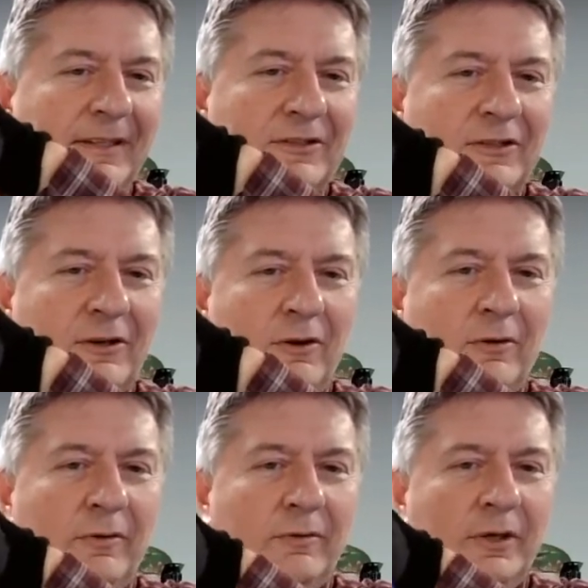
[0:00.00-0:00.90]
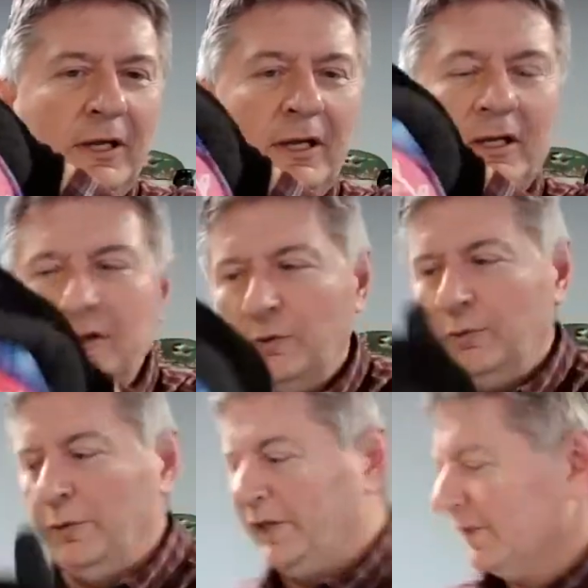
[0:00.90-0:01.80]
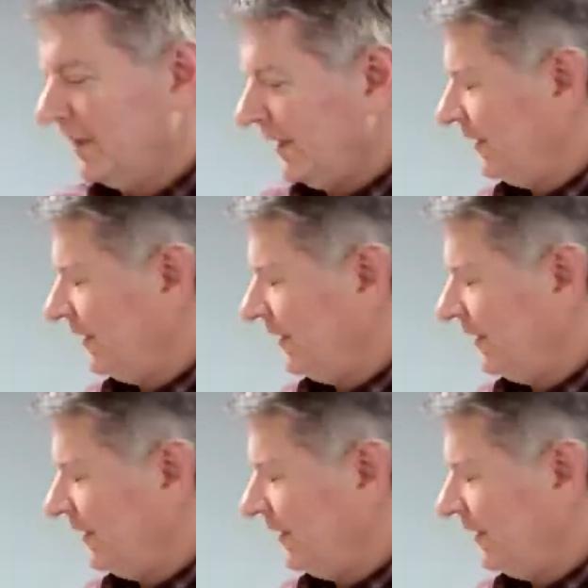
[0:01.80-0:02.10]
So the reason I